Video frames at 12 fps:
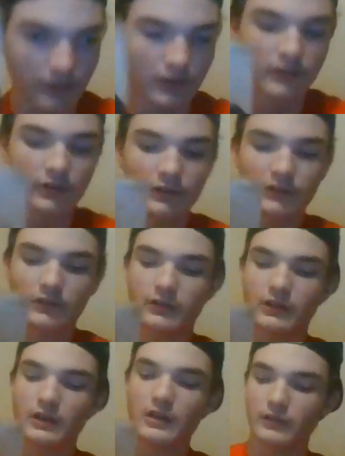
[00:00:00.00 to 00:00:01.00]
I guess let's
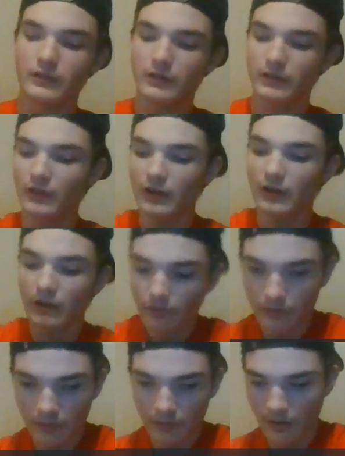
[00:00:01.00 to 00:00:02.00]
just get into the
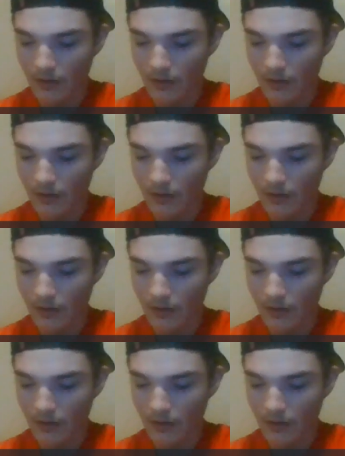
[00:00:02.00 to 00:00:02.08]
songs.